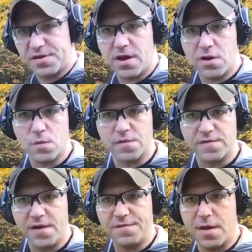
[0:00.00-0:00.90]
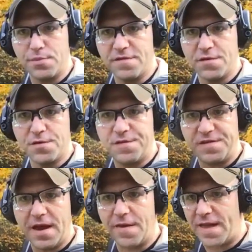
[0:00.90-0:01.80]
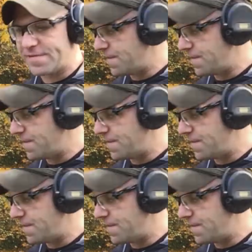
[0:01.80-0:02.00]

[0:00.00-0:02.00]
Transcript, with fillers: with the Kagwerks slide stop lever and see how that